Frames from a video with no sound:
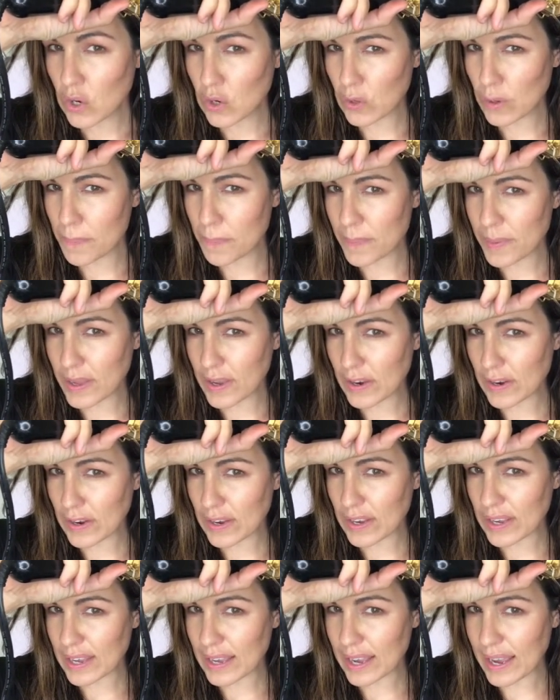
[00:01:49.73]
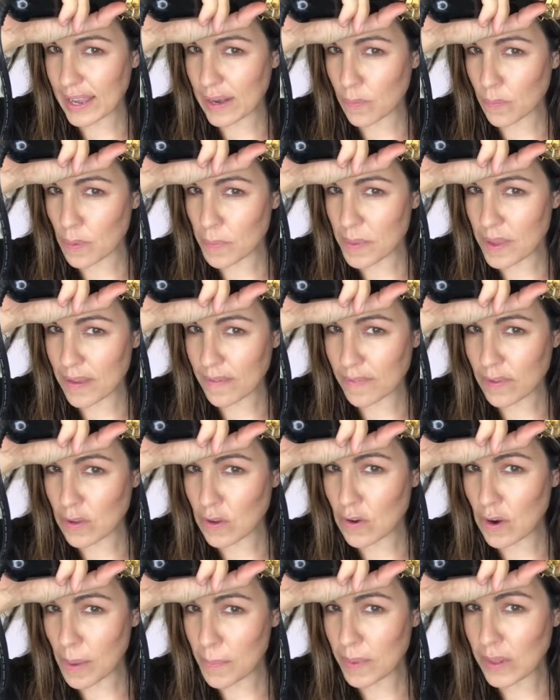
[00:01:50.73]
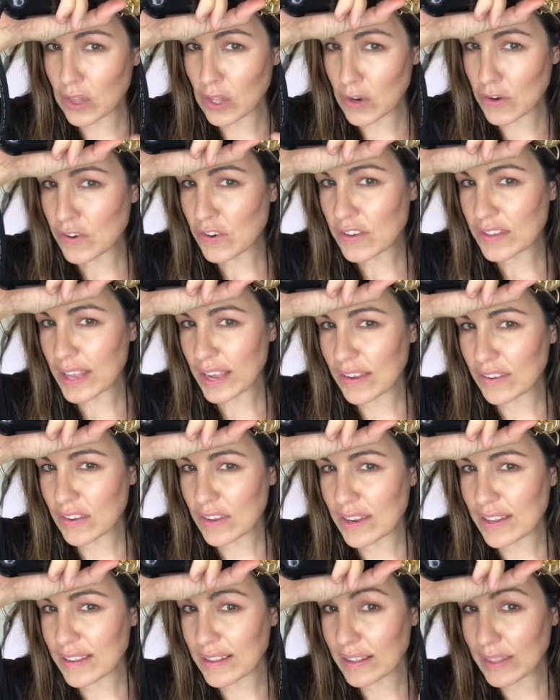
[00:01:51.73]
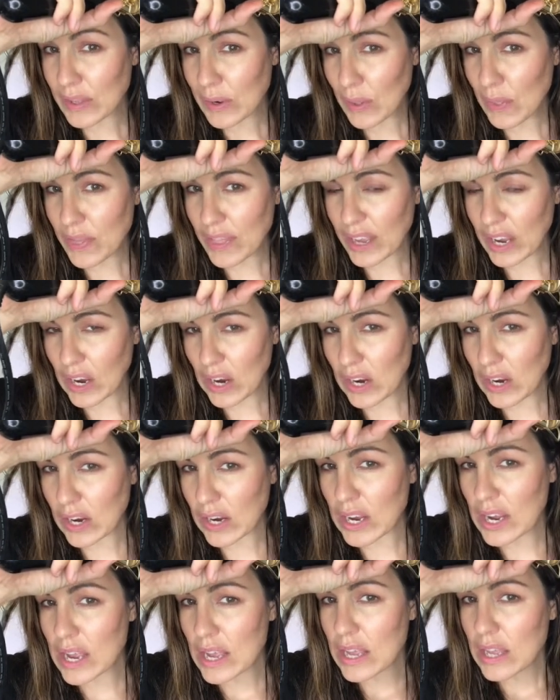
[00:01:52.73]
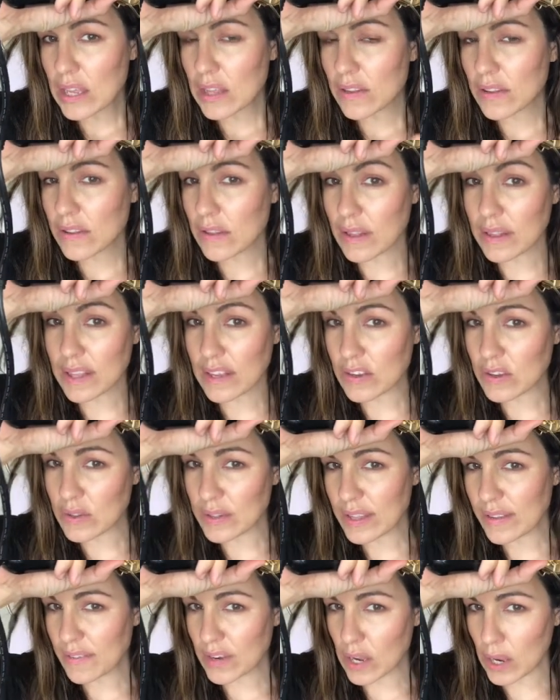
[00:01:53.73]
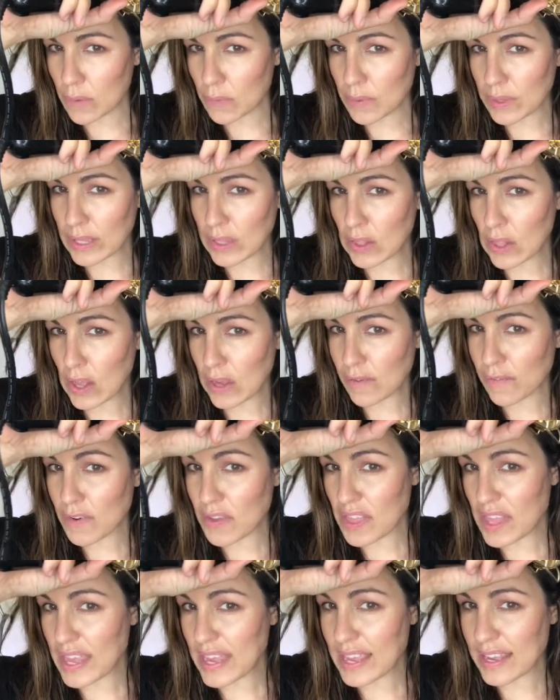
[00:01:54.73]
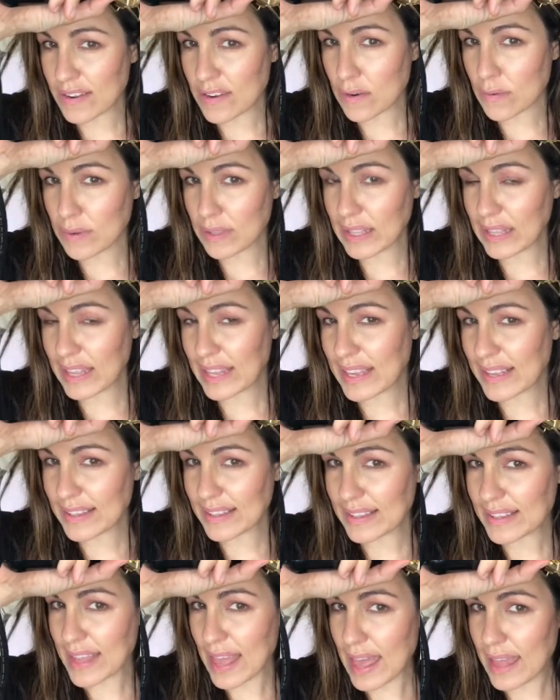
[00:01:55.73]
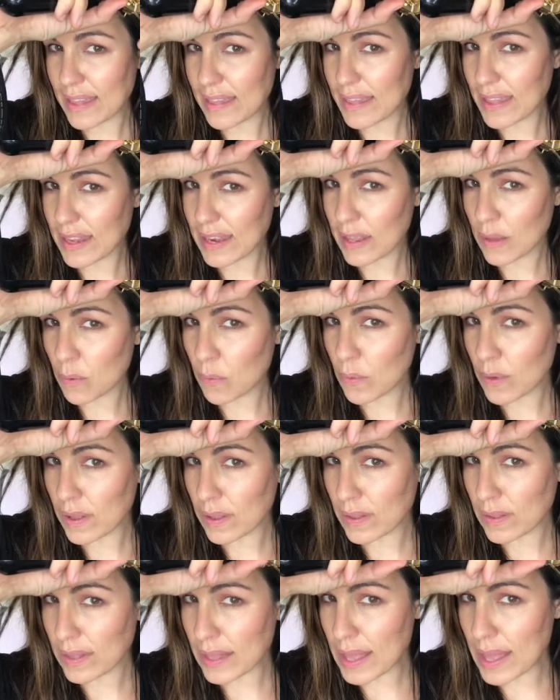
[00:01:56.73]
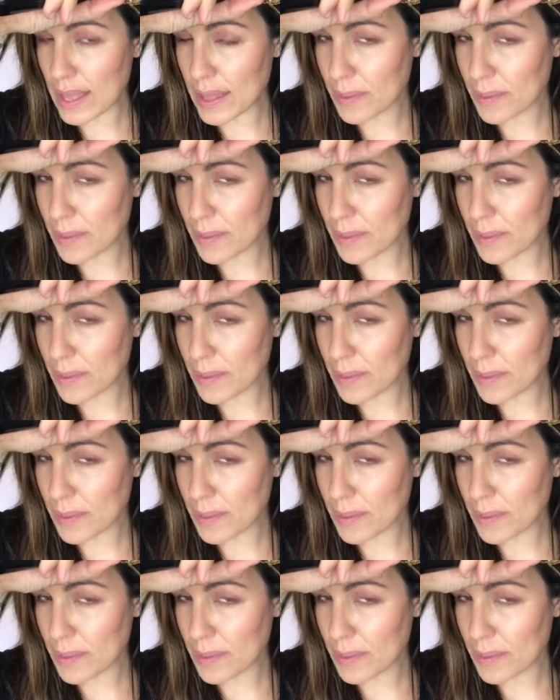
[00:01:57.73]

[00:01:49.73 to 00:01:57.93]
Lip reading: crimpier it kind of will be. If you grab a larger section, it's a little thicker. Unless you leave it on really long for the heat to really set, then it will